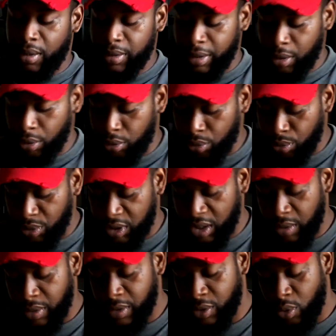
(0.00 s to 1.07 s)
They go through
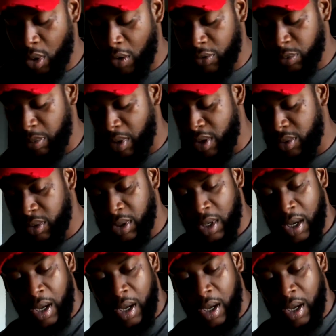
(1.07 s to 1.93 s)
serious growth spurts.